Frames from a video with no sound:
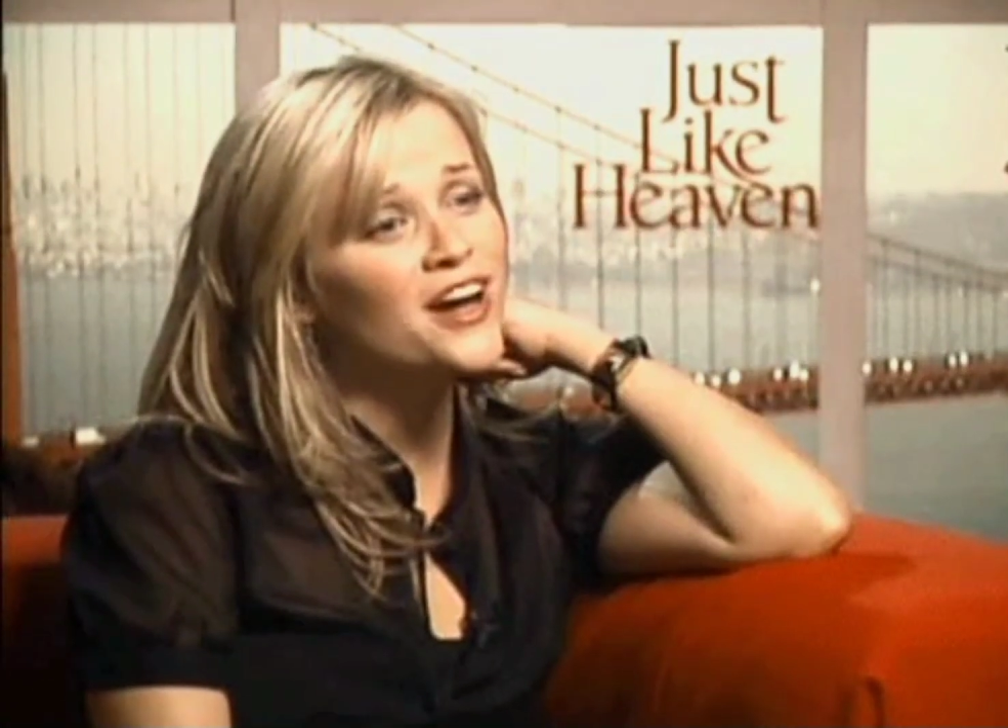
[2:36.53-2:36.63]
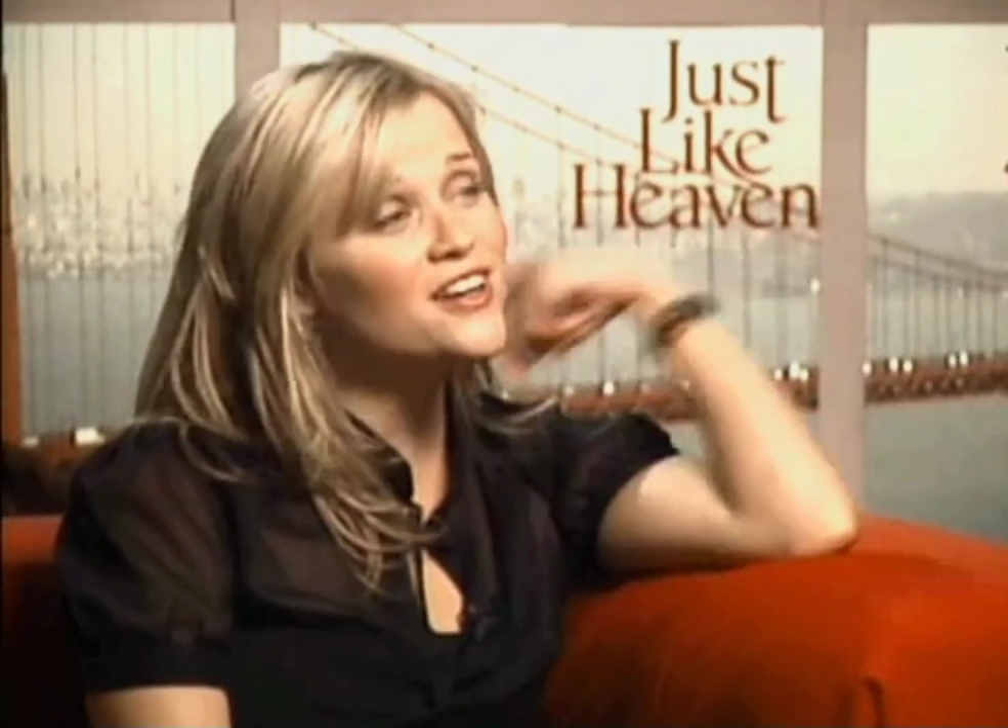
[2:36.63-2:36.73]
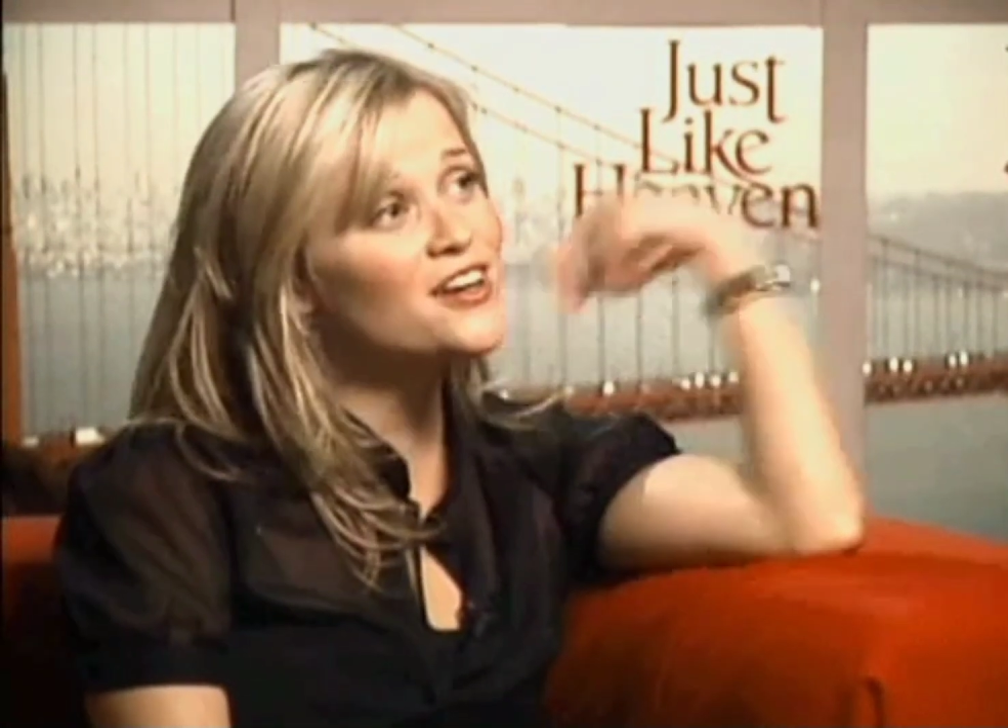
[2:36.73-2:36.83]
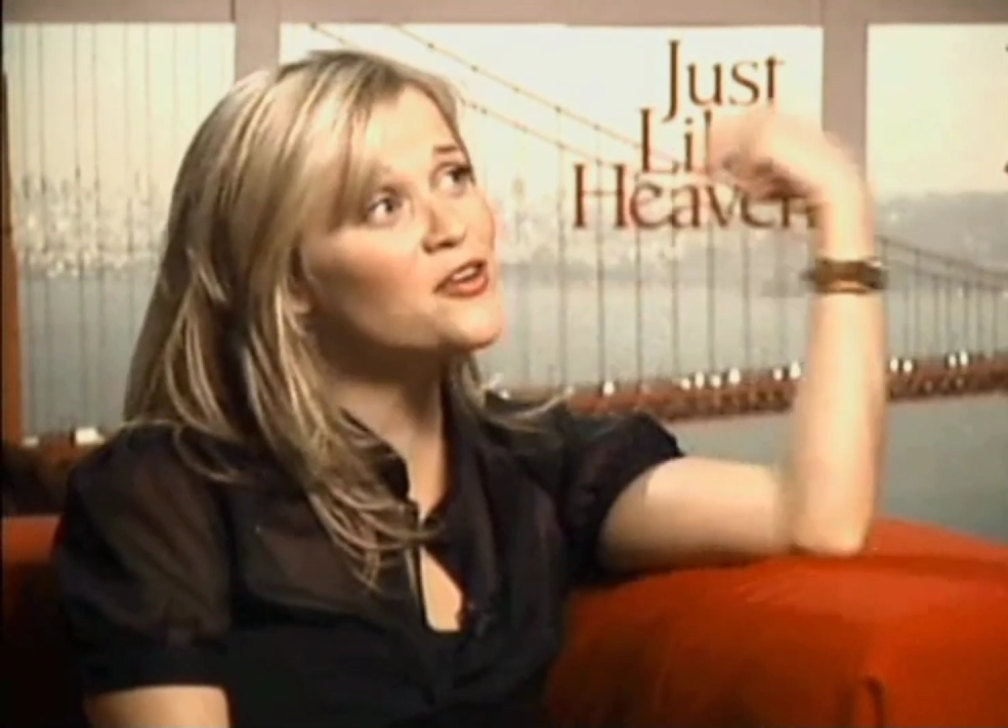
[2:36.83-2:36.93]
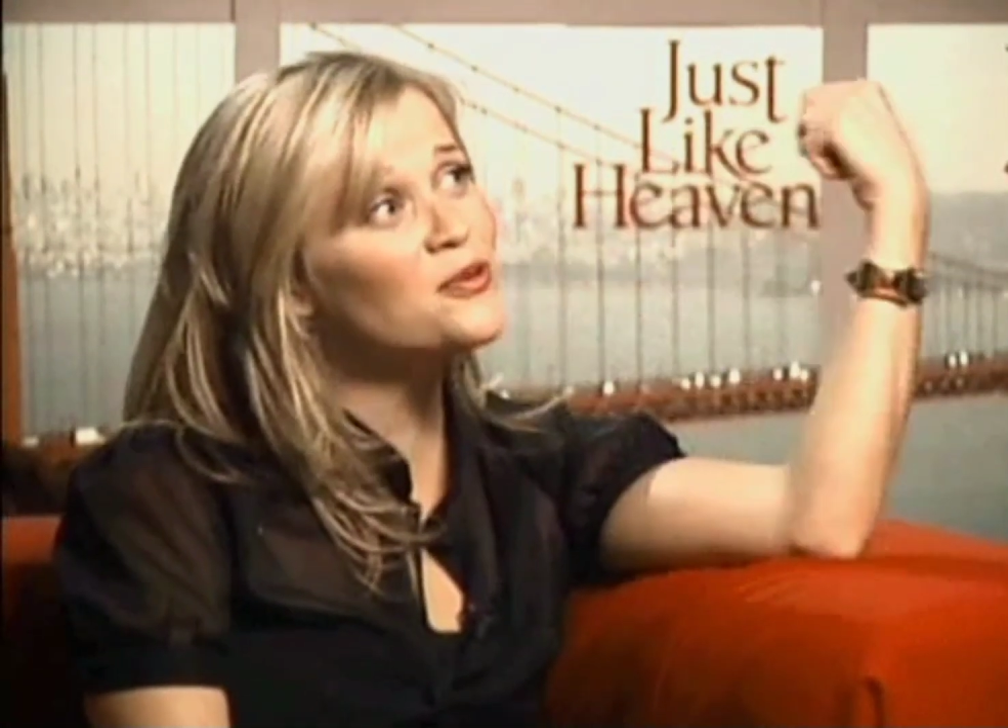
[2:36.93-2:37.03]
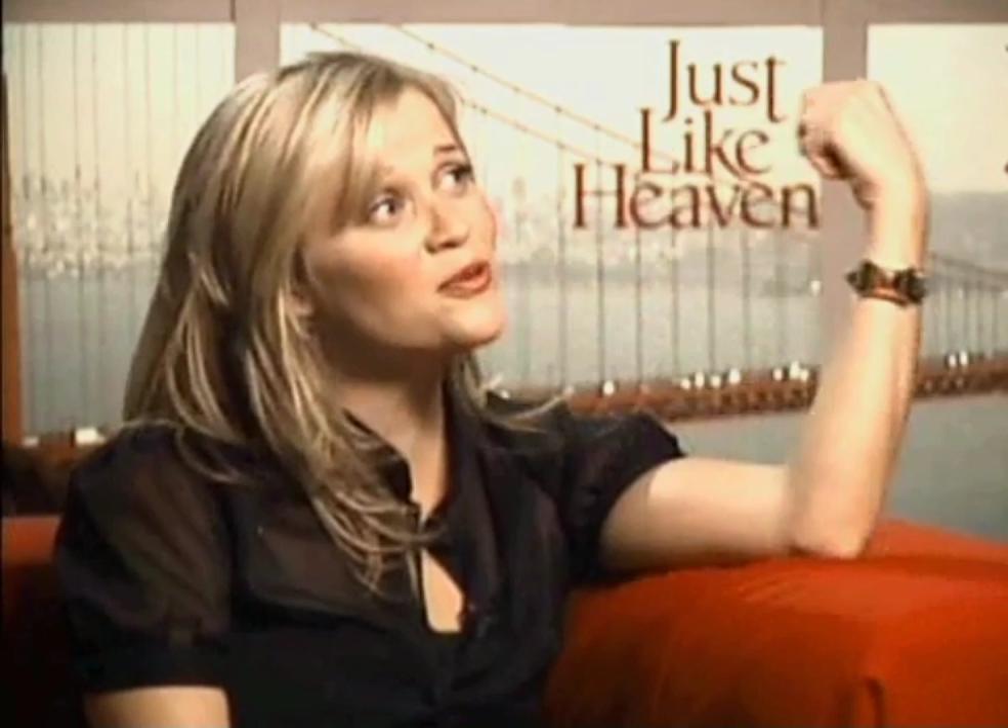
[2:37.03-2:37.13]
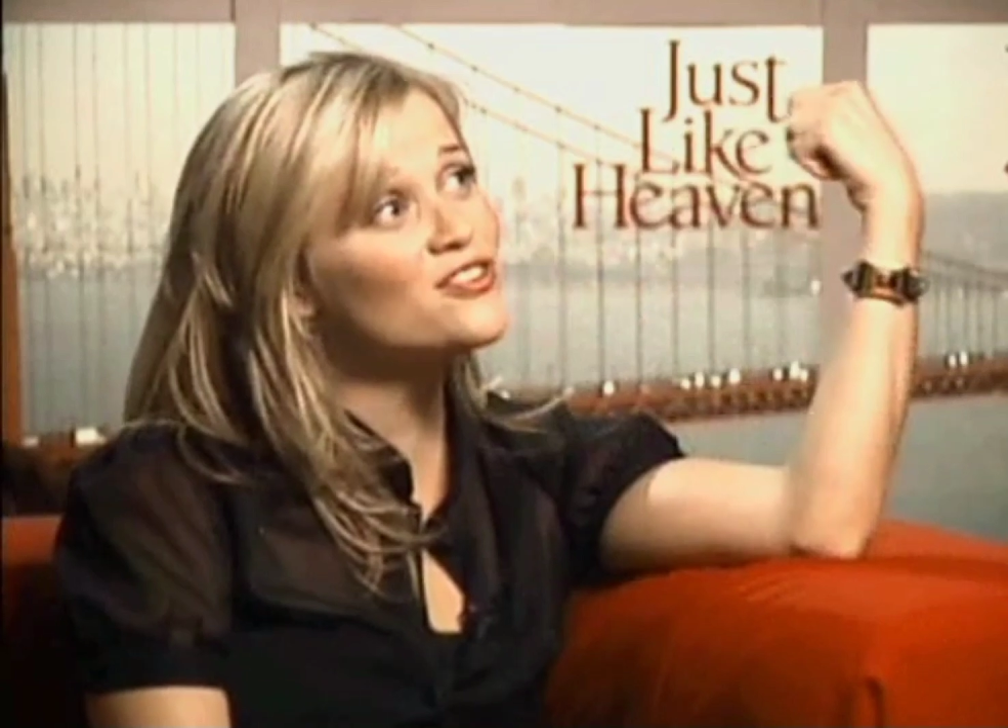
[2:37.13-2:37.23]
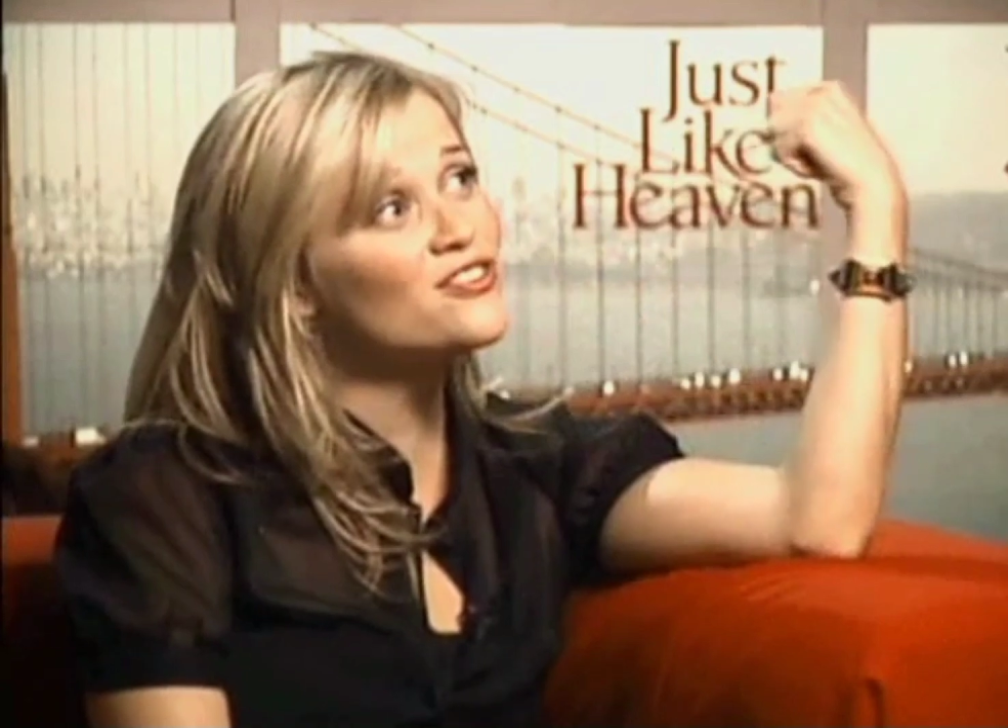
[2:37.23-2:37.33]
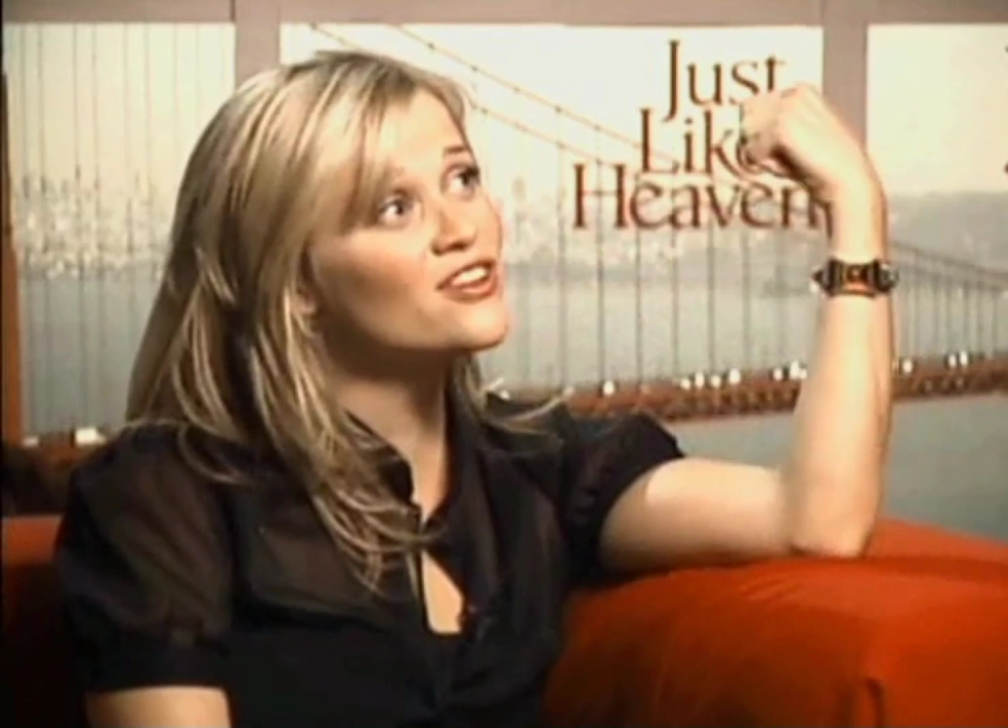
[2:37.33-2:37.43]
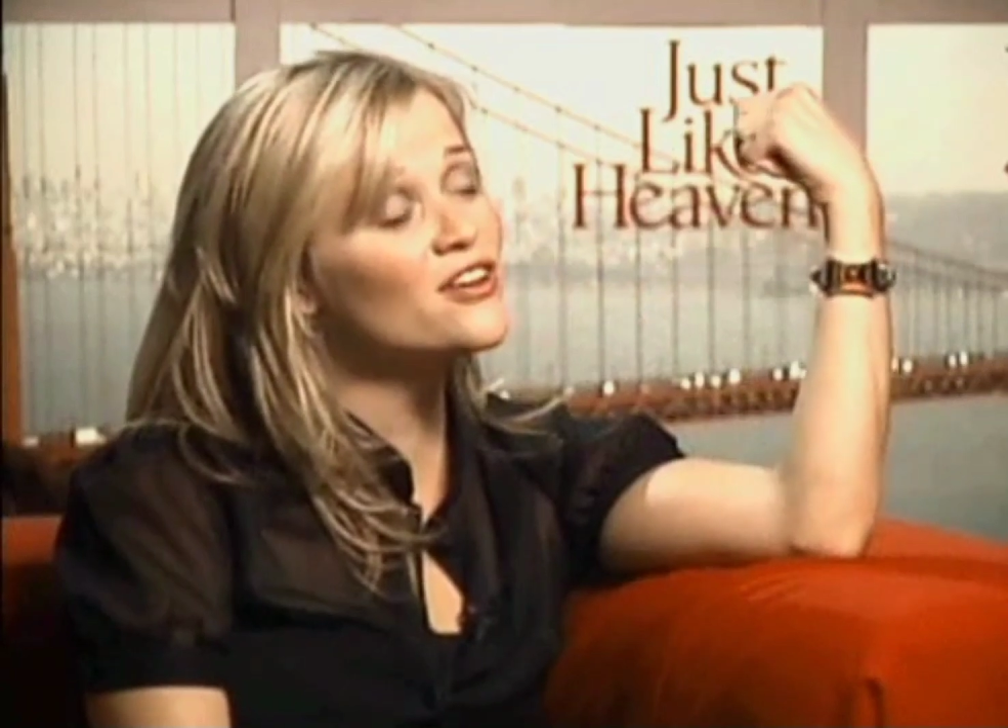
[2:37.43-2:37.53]
I went
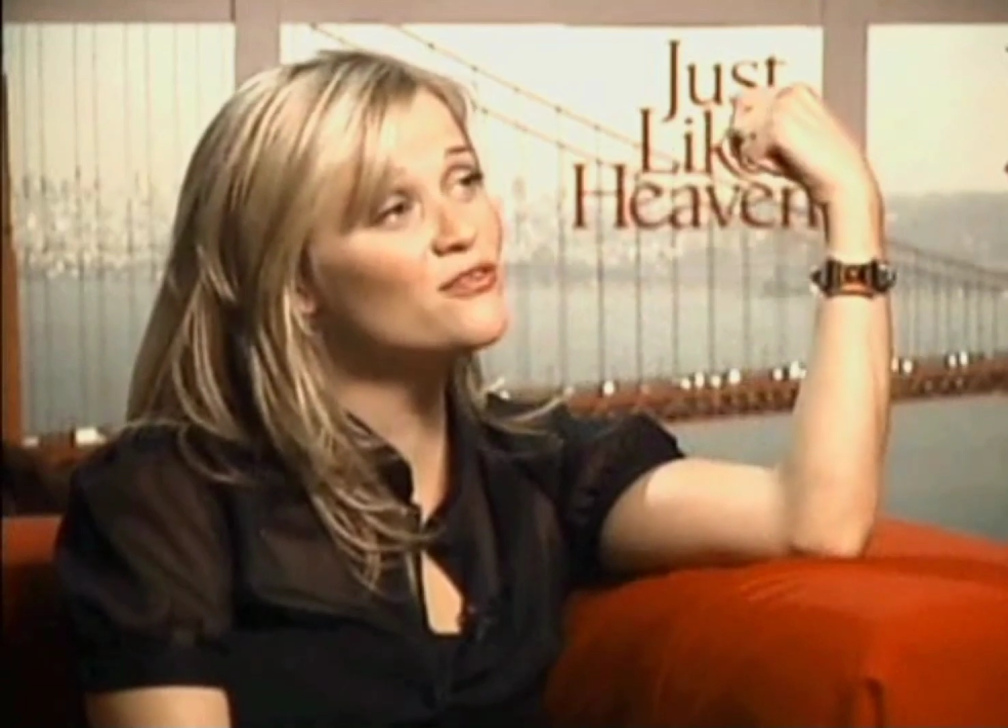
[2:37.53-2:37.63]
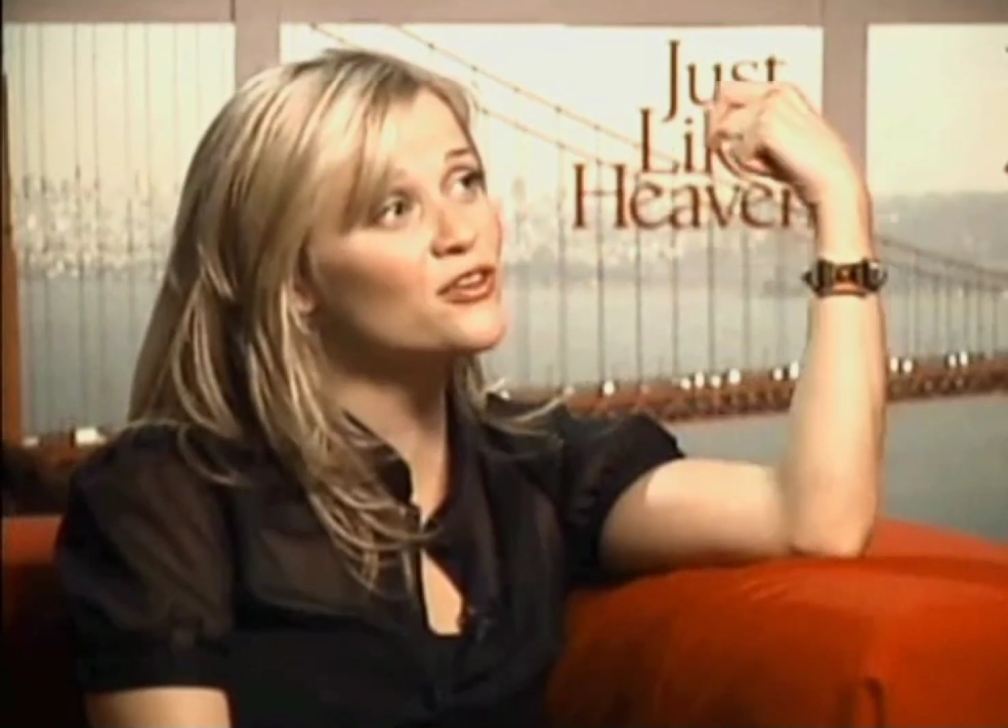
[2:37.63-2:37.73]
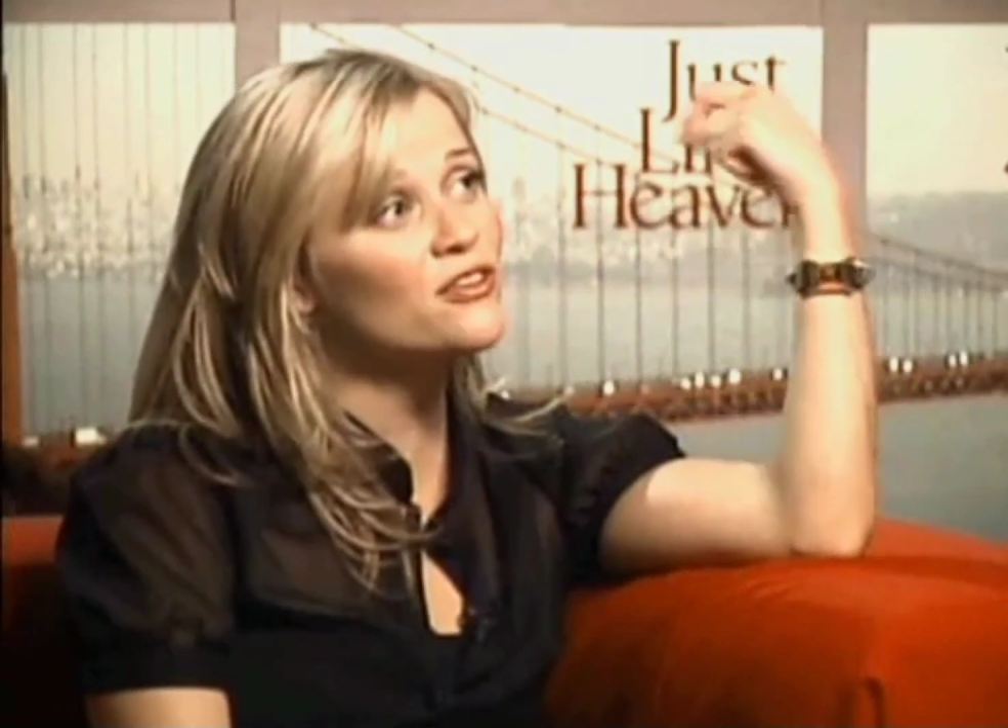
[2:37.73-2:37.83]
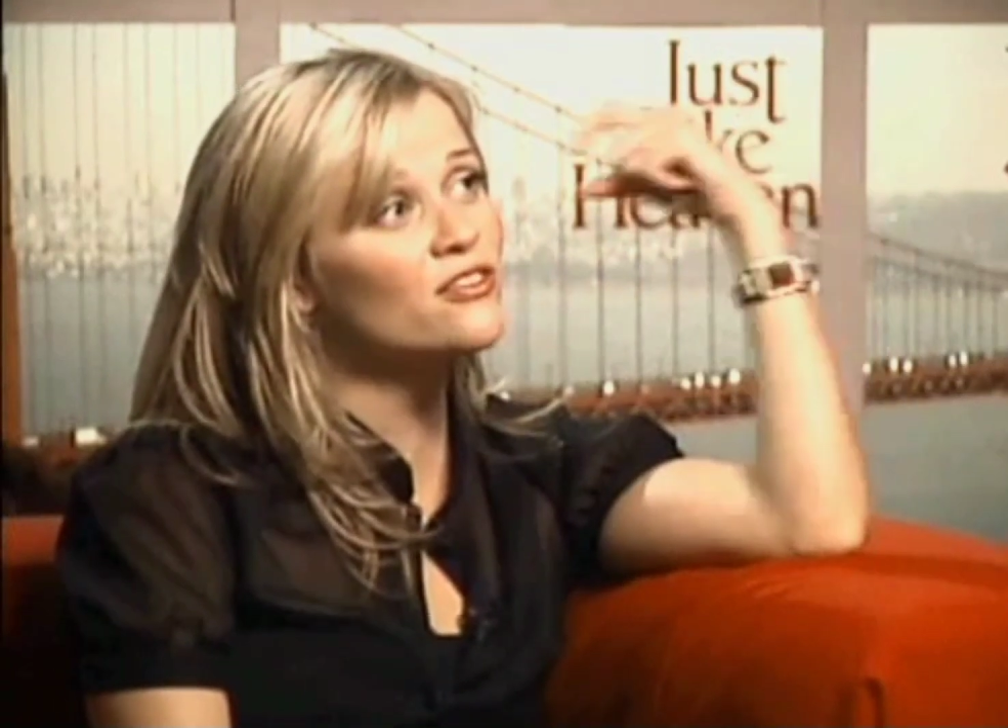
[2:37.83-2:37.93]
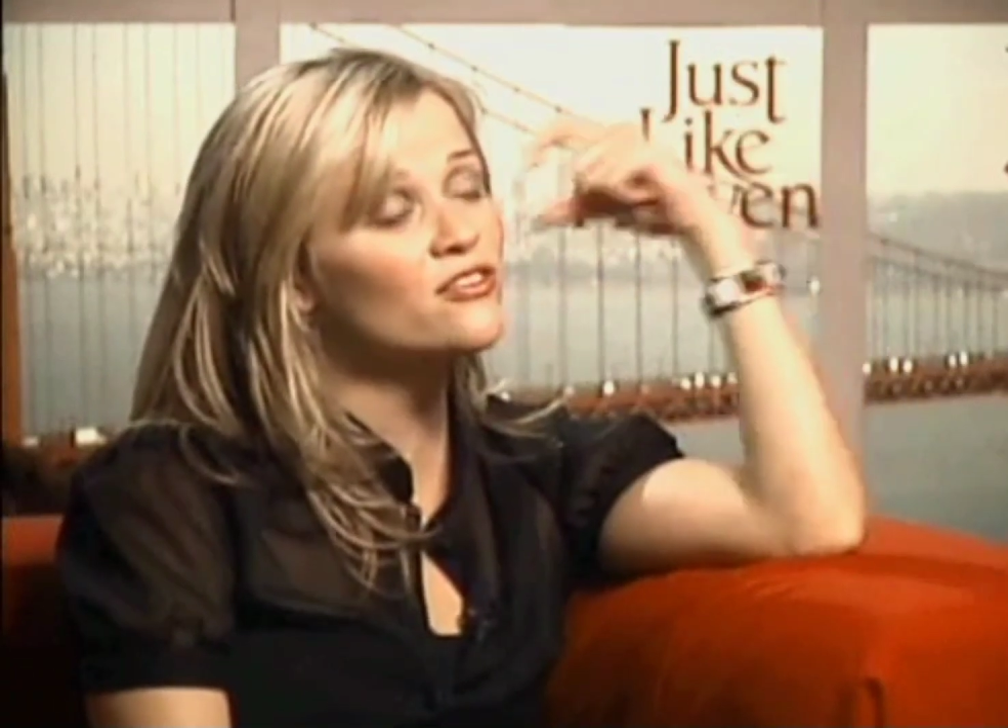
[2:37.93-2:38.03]
to Stanford,